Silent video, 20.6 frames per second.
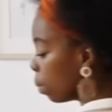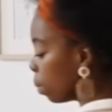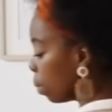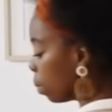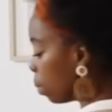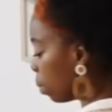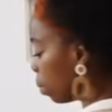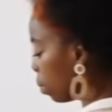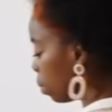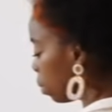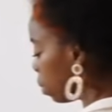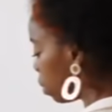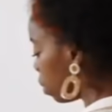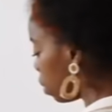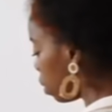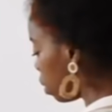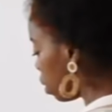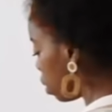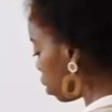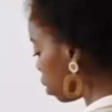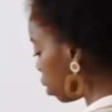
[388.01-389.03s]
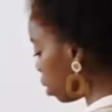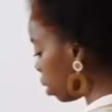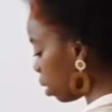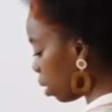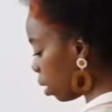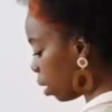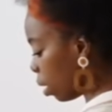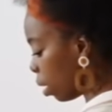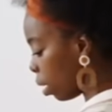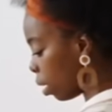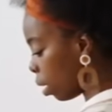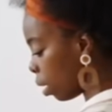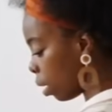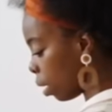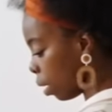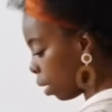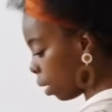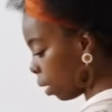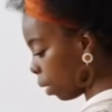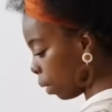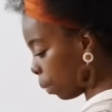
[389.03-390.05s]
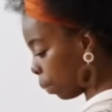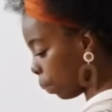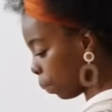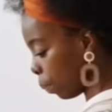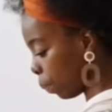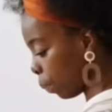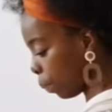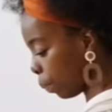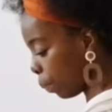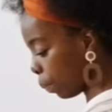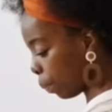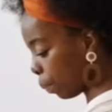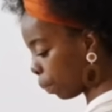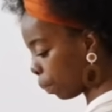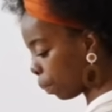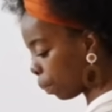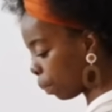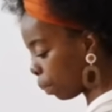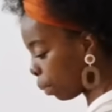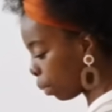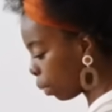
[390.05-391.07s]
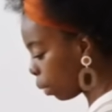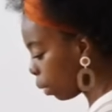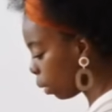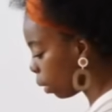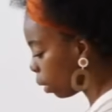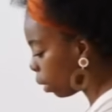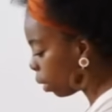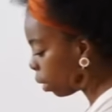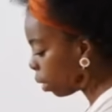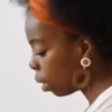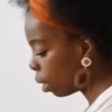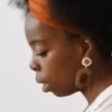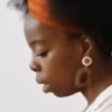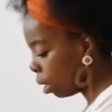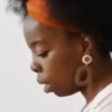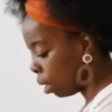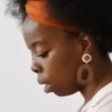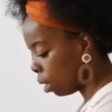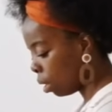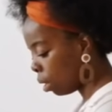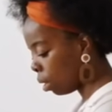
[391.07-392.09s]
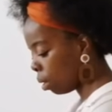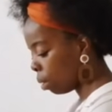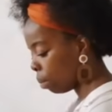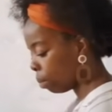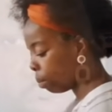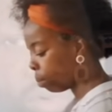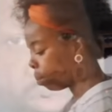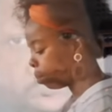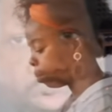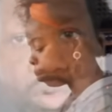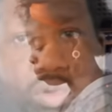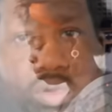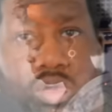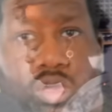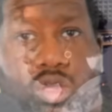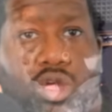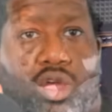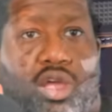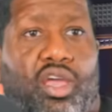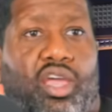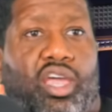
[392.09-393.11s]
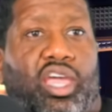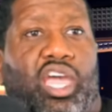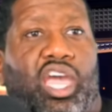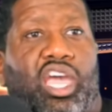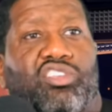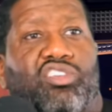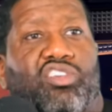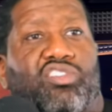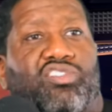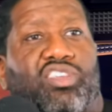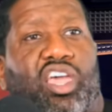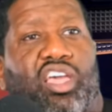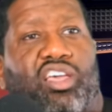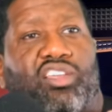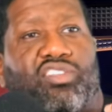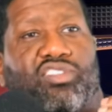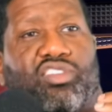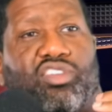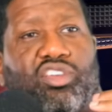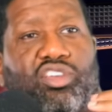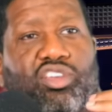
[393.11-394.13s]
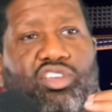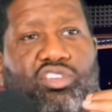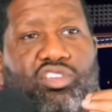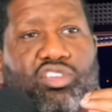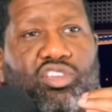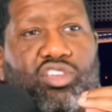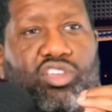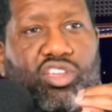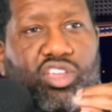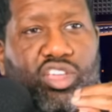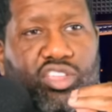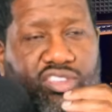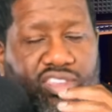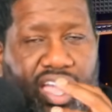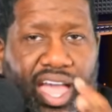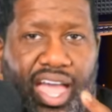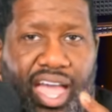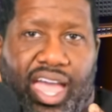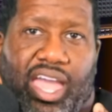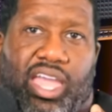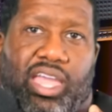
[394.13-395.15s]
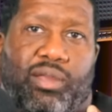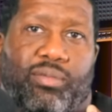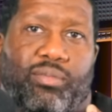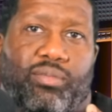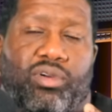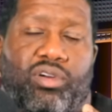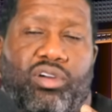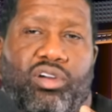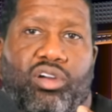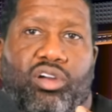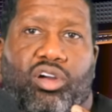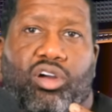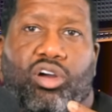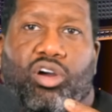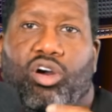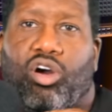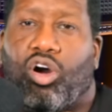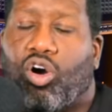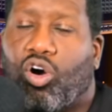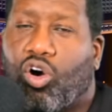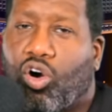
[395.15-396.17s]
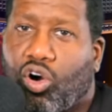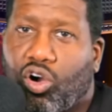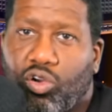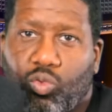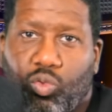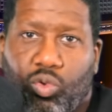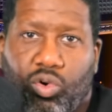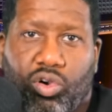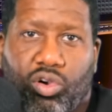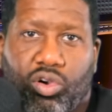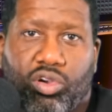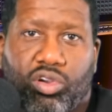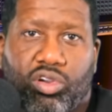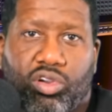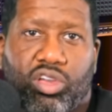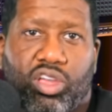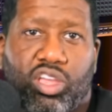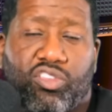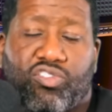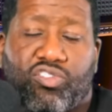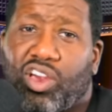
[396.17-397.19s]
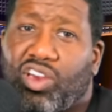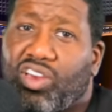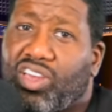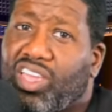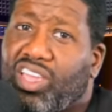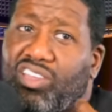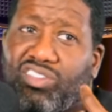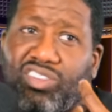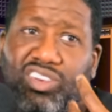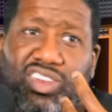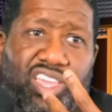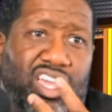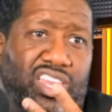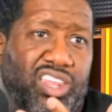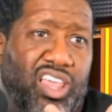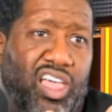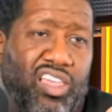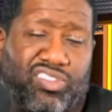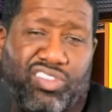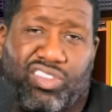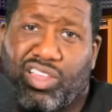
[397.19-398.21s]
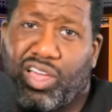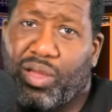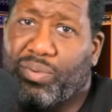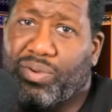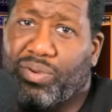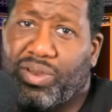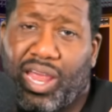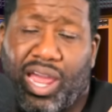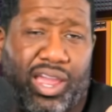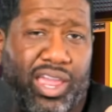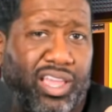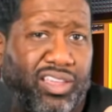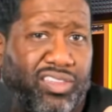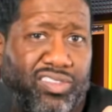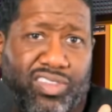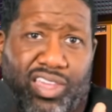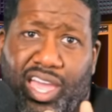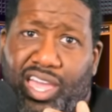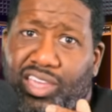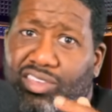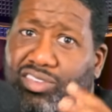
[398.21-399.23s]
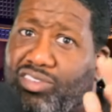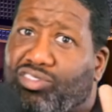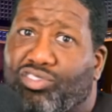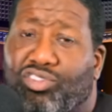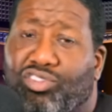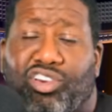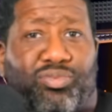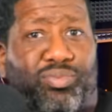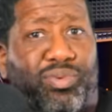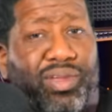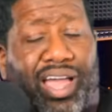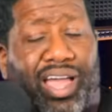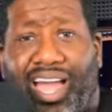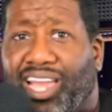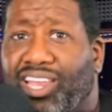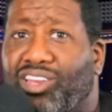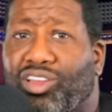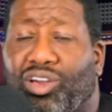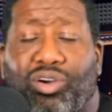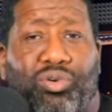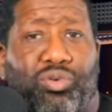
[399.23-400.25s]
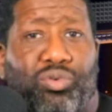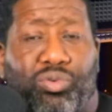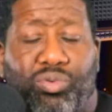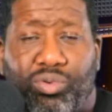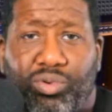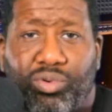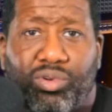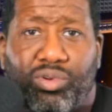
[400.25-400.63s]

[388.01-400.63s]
If anybody don't, I know it's not easy. I know. It just takes time, hard work. It's very easy to get in that slump and not exercising. Trust me, I know.